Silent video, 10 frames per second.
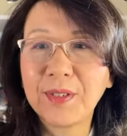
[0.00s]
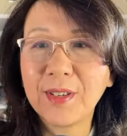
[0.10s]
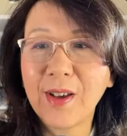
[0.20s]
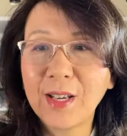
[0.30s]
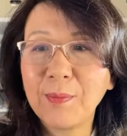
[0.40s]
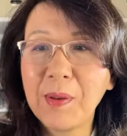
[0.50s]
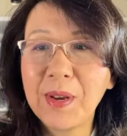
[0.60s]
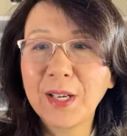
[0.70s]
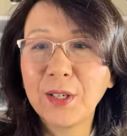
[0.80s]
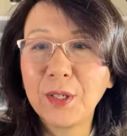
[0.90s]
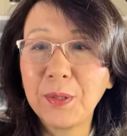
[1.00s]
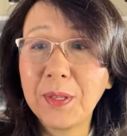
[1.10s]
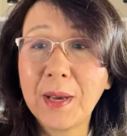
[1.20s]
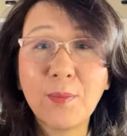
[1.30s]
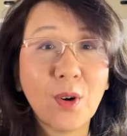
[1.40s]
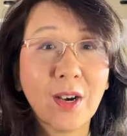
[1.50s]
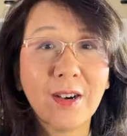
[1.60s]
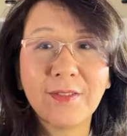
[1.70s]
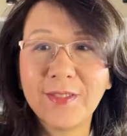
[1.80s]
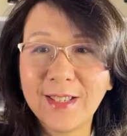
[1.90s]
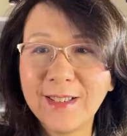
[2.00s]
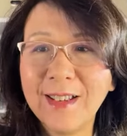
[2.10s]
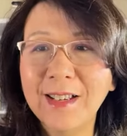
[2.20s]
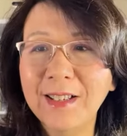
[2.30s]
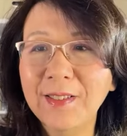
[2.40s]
So maybe I should do that more often.